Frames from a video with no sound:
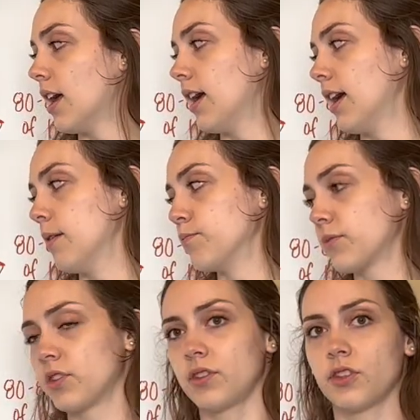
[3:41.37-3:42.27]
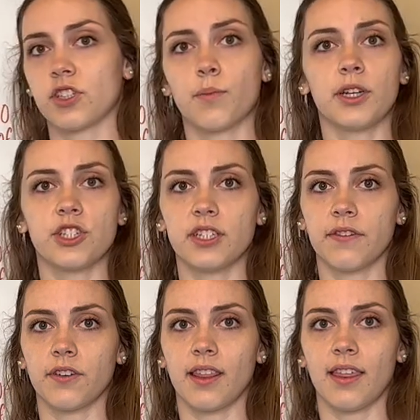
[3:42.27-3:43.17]
There's a bunch of
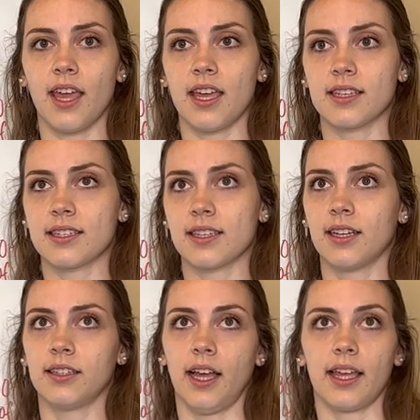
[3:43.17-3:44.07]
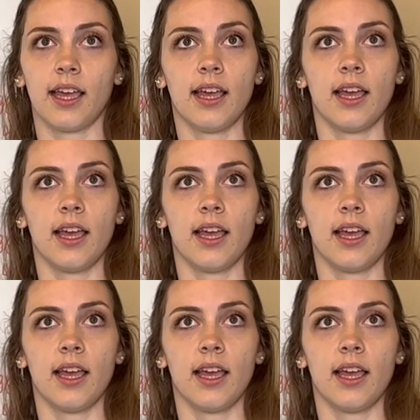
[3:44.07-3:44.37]
different things like